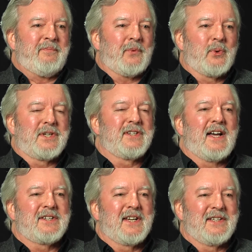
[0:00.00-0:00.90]
Which is
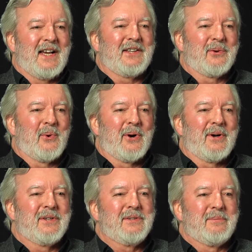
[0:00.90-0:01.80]
not to say take the
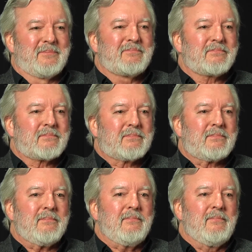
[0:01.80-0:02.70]
words,
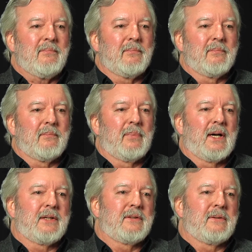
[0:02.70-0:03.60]

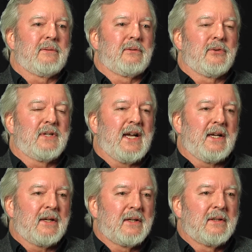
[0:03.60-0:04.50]
but to
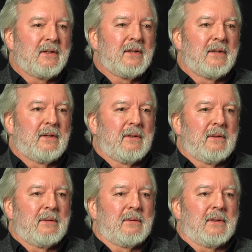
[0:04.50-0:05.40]
take
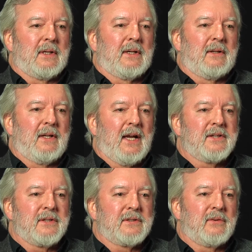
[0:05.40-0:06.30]
the
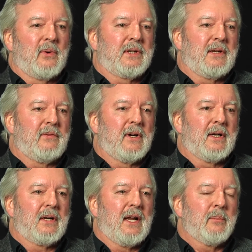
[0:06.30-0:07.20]
essence of what they've
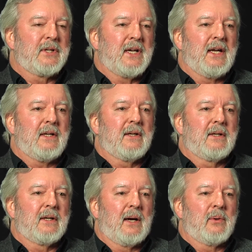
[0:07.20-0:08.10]
done. Imitate,
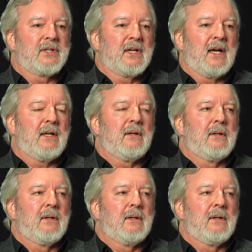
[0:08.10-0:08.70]
I would say.